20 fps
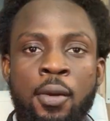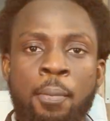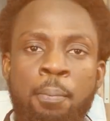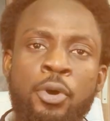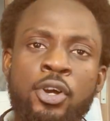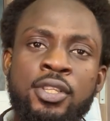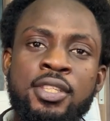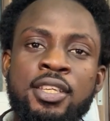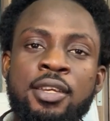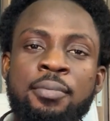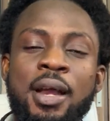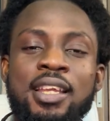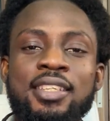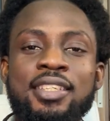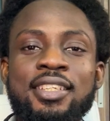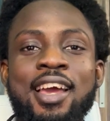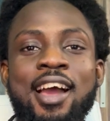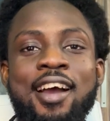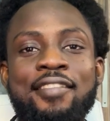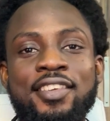But
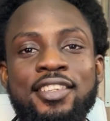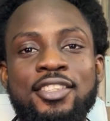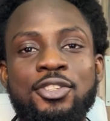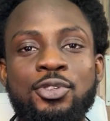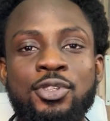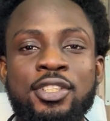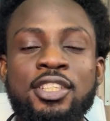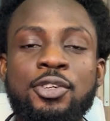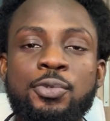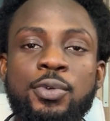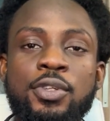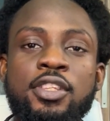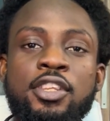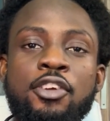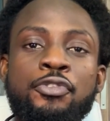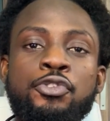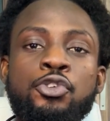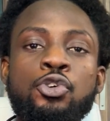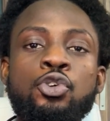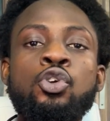imagine having to deal with a
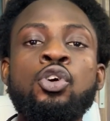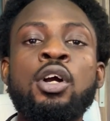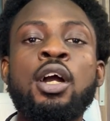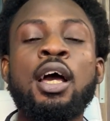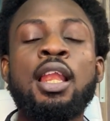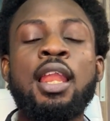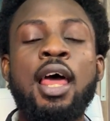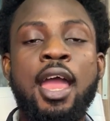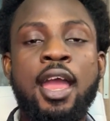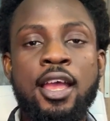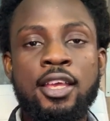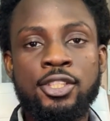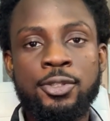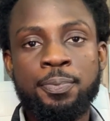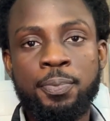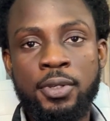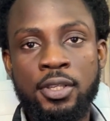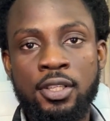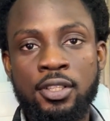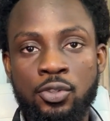few local
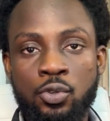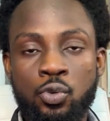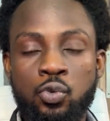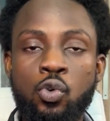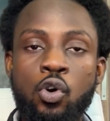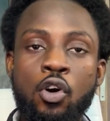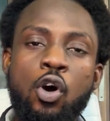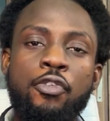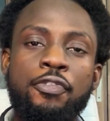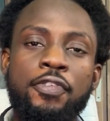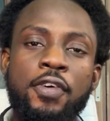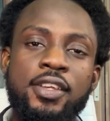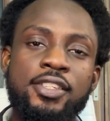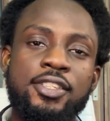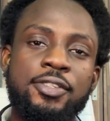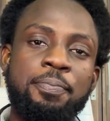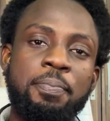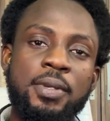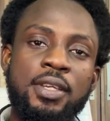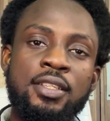ISPs who offer
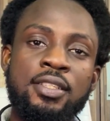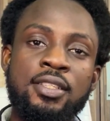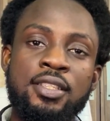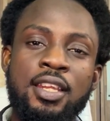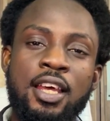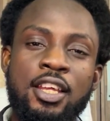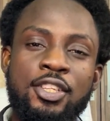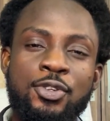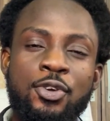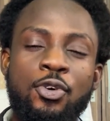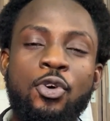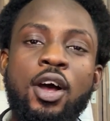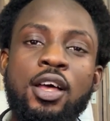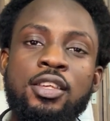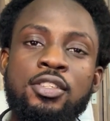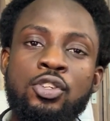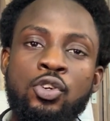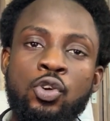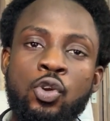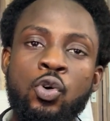speeds that go
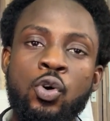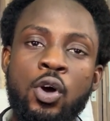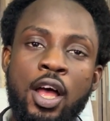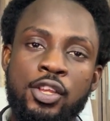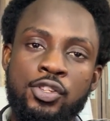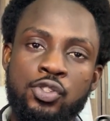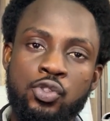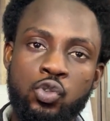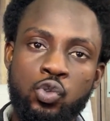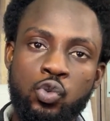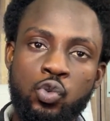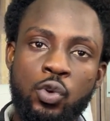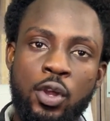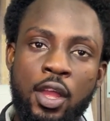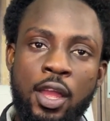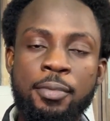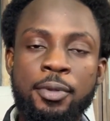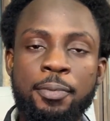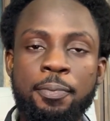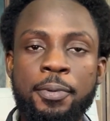as low as 2
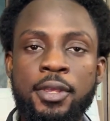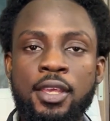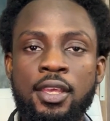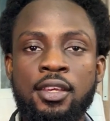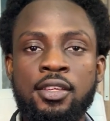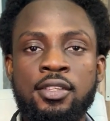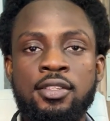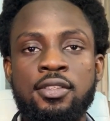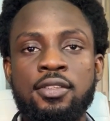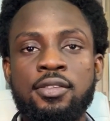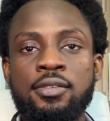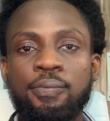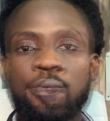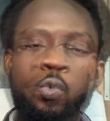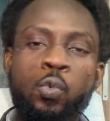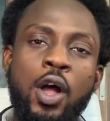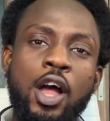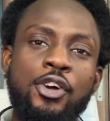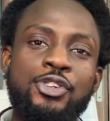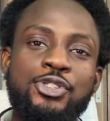Mbps,
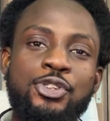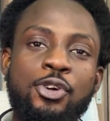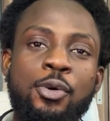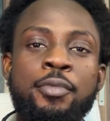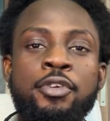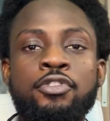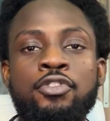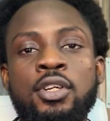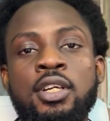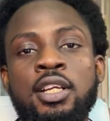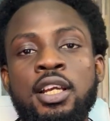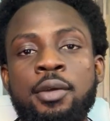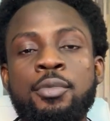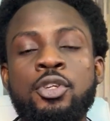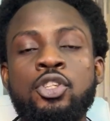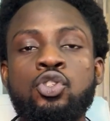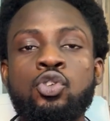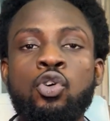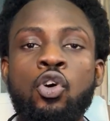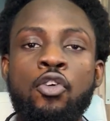while some even
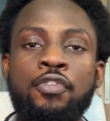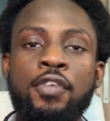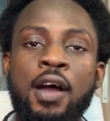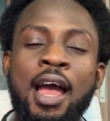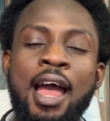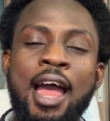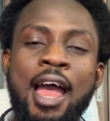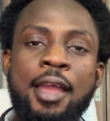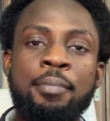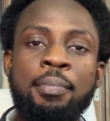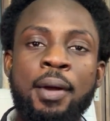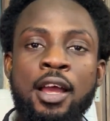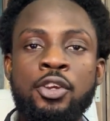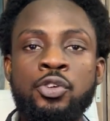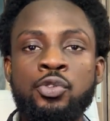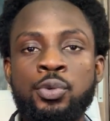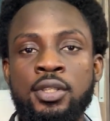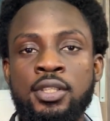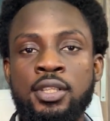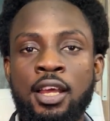claiming to offer high
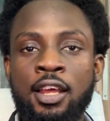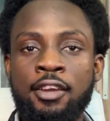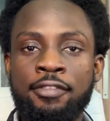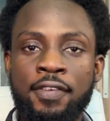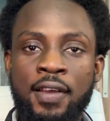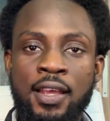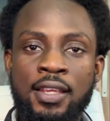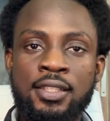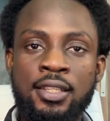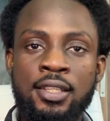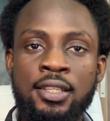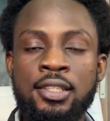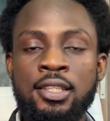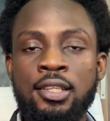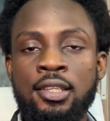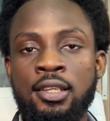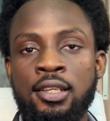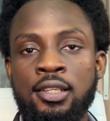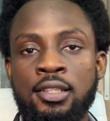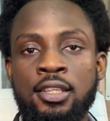bandwidth and fast
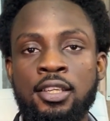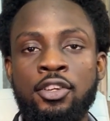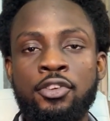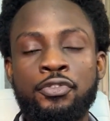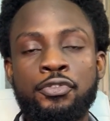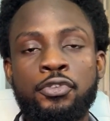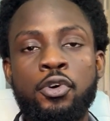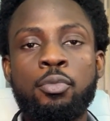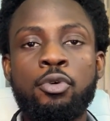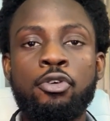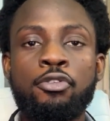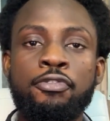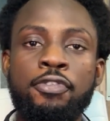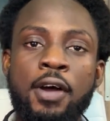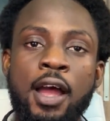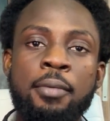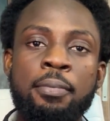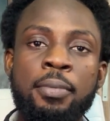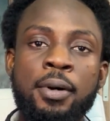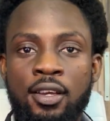internet in form of
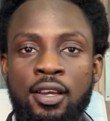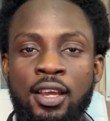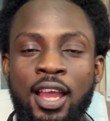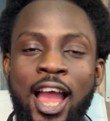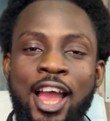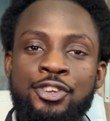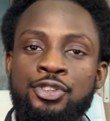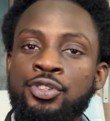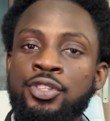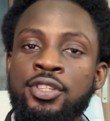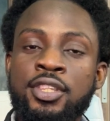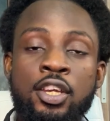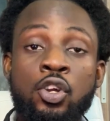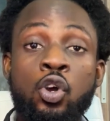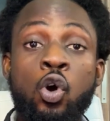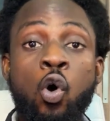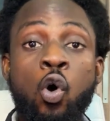fiber. And you think,